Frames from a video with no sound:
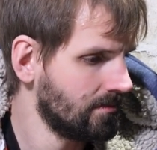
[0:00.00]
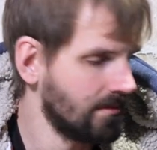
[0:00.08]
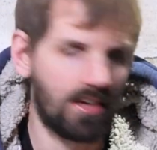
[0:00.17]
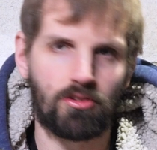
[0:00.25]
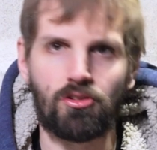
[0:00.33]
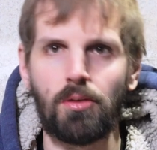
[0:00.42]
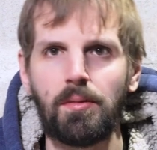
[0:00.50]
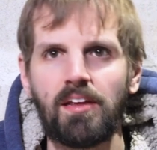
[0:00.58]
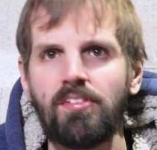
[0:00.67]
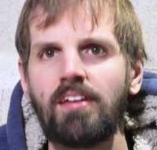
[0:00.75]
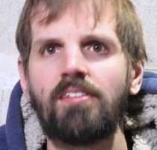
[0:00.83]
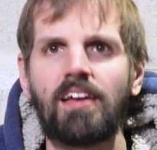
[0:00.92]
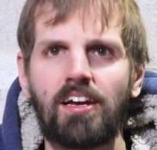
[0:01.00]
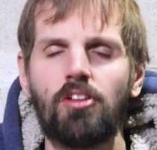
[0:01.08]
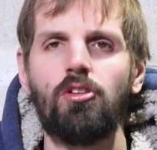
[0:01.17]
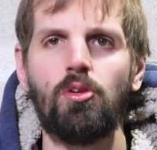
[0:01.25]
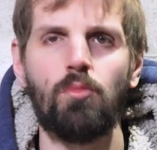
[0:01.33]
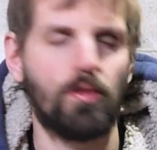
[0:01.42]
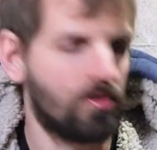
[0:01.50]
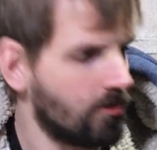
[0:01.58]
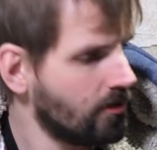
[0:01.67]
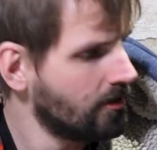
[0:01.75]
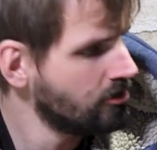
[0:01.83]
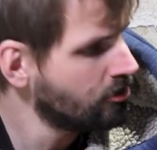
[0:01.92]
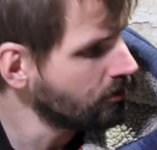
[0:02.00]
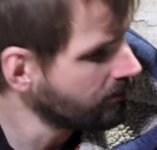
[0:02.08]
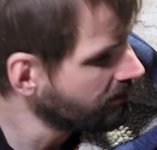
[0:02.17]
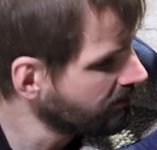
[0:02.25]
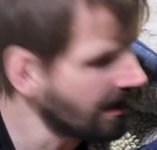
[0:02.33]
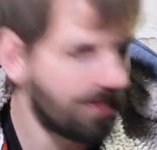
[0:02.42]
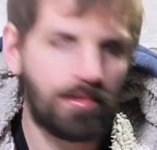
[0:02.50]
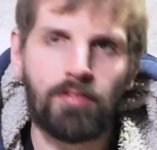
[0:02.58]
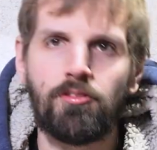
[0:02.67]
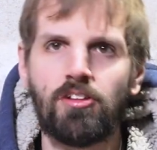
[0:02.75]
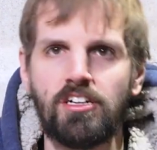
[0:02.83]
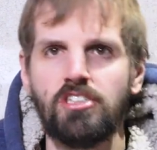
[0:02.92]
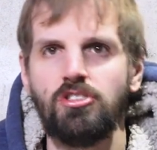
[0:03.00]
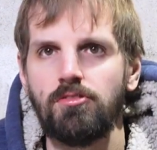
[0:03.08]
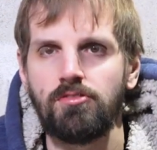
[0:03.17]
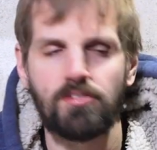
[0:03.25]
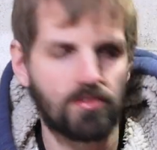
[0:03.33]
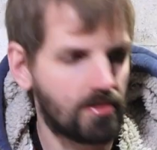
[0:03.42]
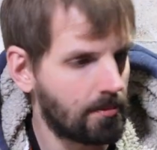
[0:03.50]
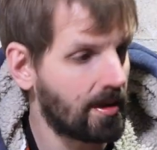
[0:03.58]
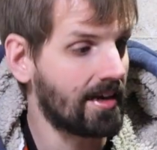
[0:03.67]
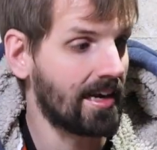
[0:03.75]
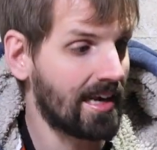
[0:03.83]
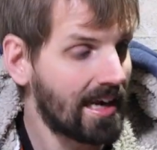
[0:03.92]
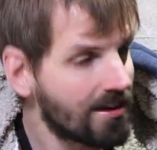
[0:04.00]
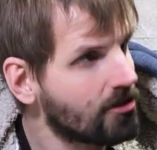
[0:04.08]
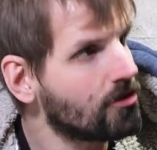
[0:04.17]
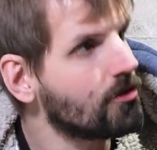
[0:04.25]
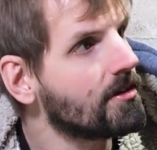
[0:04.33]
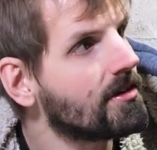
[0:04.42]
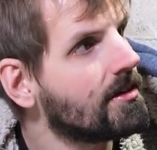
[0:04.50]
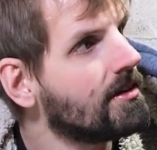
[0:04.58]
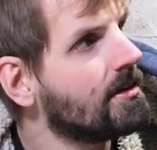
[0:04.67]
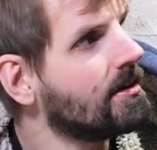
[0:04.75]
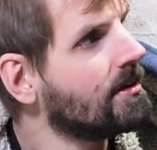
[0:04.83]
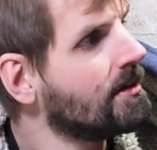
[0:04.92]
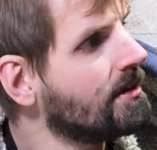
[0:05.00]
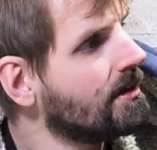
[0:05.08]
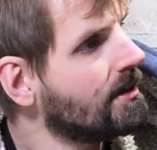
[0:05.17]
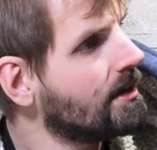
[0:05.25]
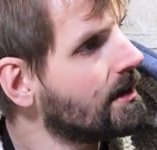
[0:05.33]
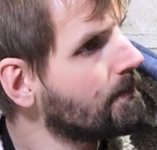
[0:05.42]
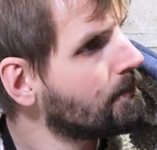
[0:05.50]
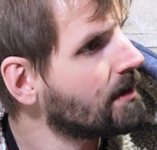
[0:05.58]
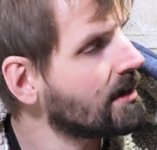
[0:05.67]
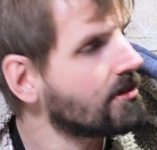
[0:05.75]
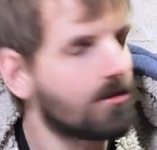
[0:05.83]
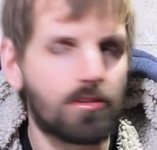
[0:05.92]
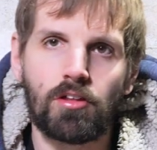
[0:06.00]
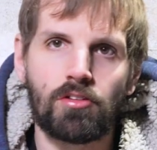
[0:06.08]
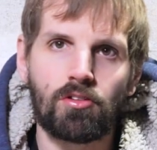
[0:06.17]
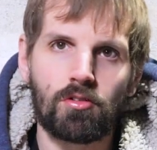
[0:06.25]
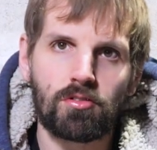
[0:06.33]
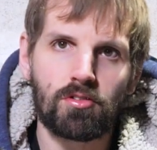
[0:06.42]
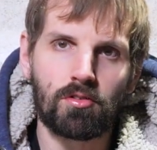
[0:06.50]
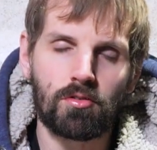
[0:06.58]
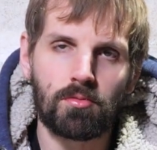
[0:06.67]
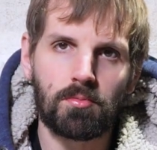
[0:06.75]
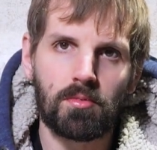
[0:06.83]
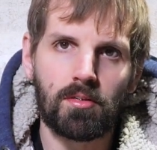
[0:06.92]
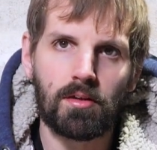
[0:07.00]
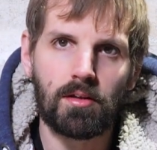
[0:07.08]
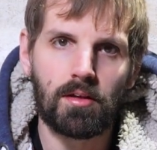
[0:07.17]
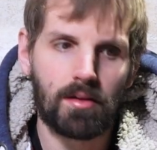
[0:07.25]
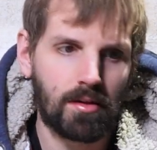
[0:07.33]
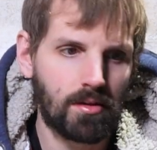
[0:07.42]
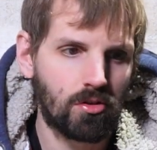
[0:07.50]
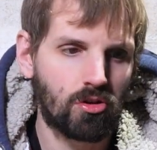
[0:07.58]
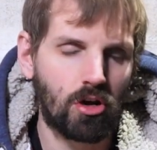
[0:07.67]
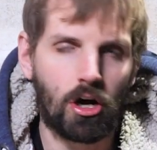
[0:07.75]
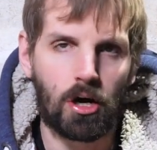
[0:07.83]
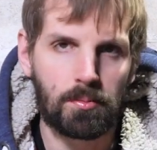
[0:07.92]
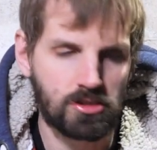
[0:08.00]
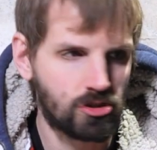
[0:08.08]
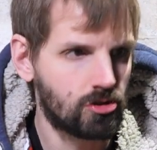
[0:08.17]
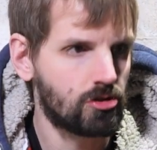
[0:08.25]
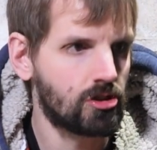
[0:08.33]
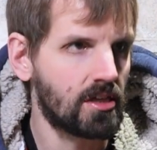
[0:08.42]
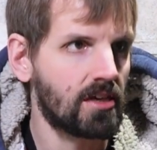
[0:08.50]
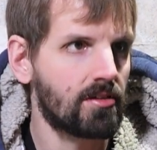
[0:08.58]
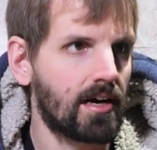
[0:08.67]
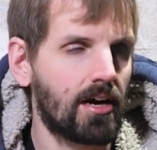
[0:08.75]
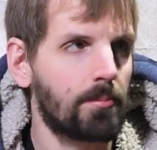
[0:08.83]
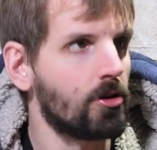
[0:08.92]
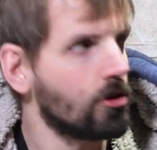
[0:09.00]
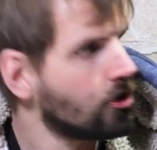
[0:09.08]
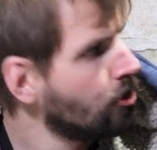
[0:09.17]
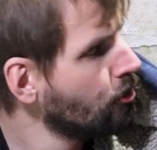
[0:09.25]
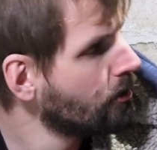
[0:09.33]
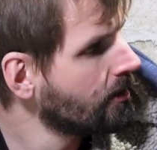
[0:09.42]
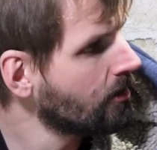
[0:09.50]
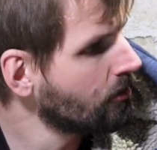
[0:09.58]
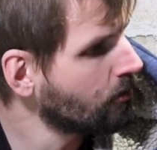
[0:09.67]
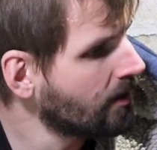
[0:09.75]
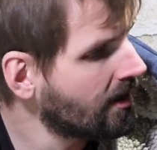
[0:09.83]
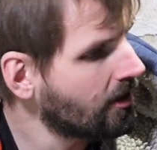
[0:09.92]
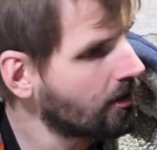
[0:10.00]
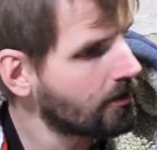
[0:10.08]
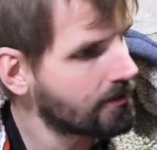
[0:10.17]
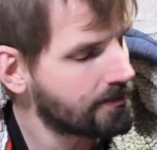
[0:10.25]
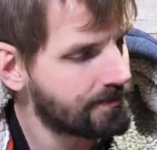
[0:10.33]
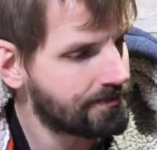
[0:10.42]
It's so many things I can do with dual system. I've never done a dual system and I like to do it, but there's also things that I'm going to cool it as well.